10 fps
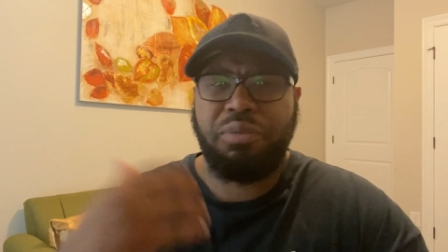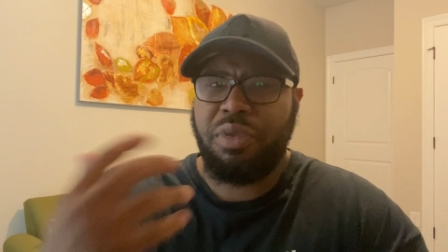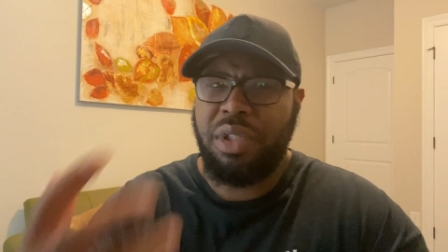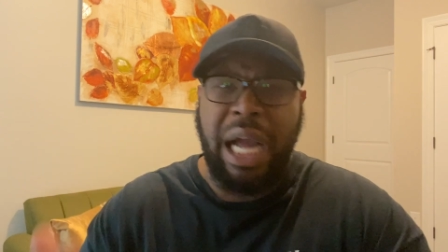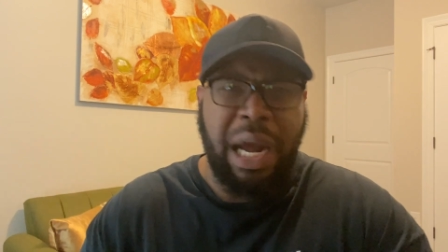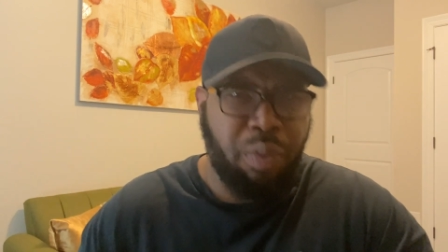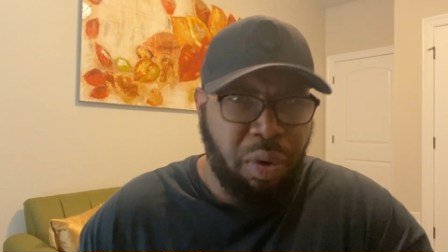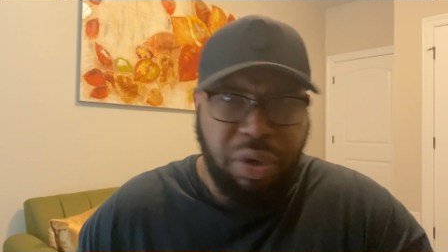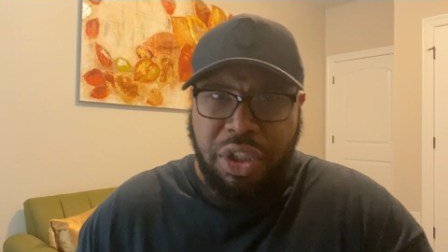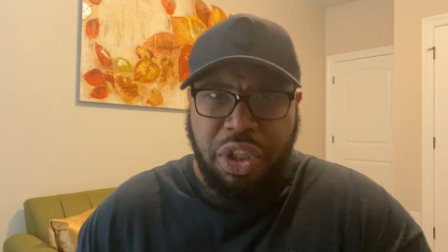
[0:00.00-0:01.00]
God
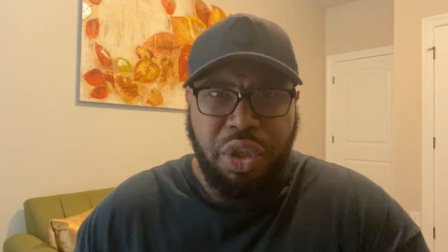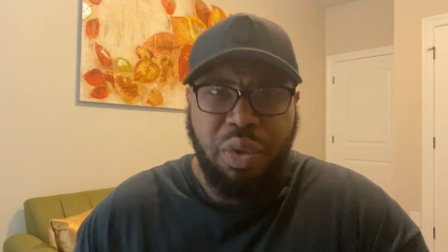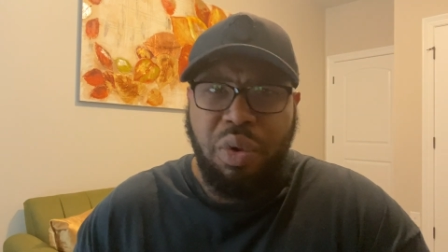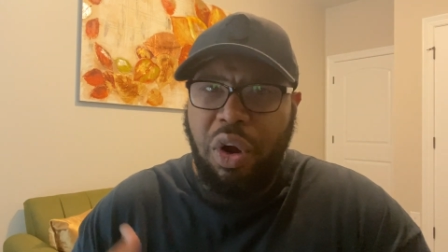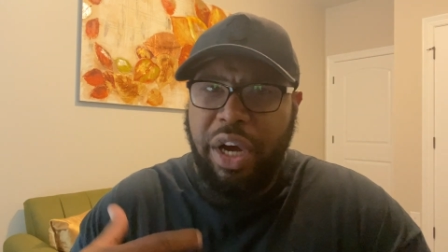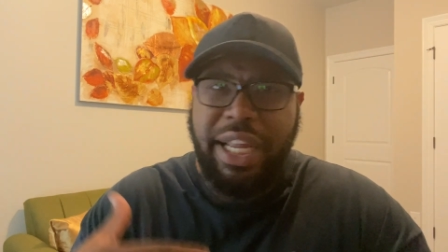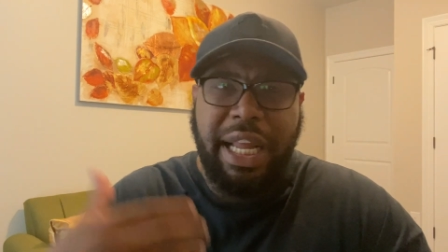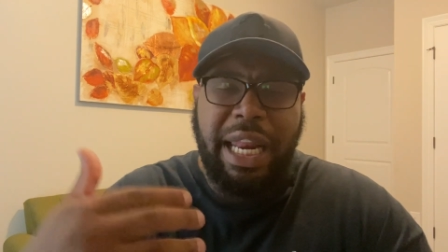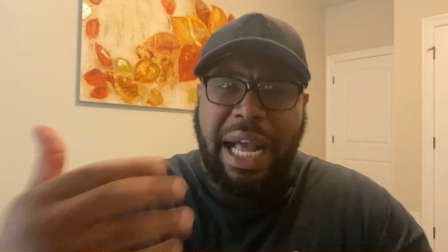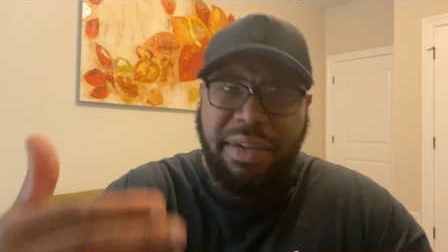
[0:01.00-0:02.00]
wants us to do or he
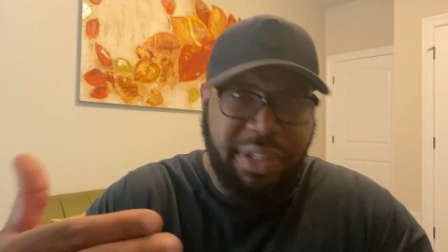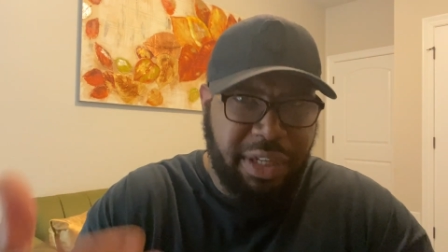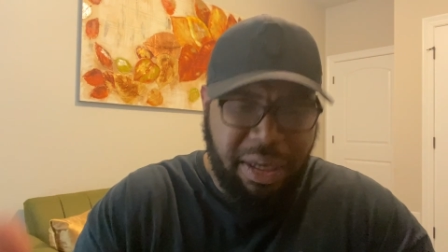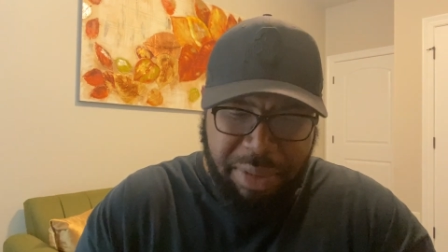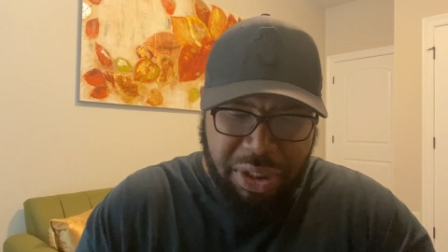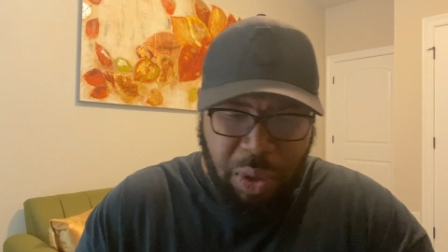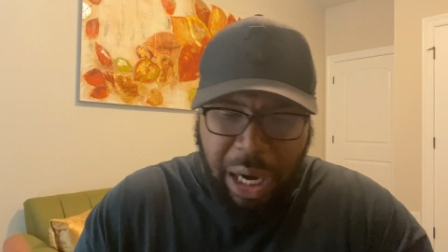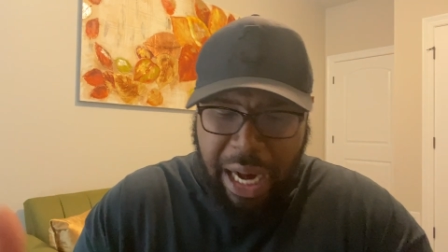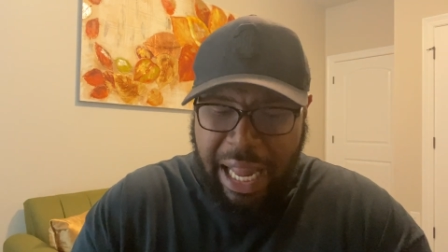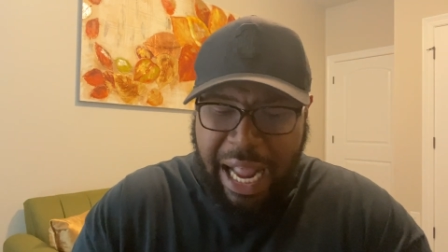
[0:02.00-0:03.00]
allows to come into
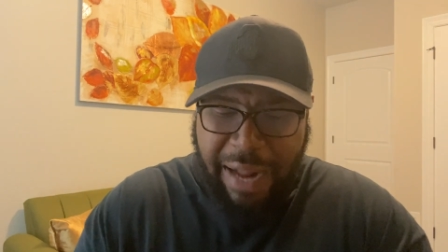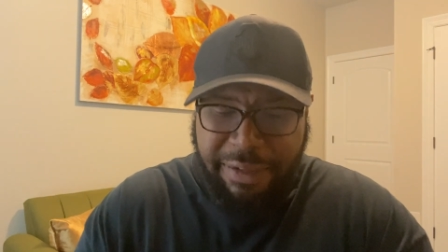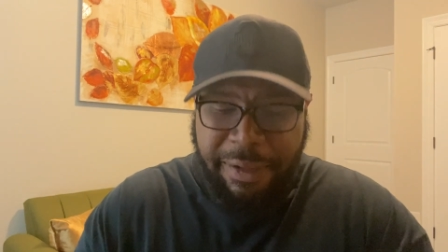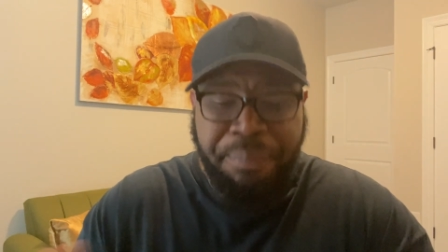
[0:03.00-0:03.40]
our lives.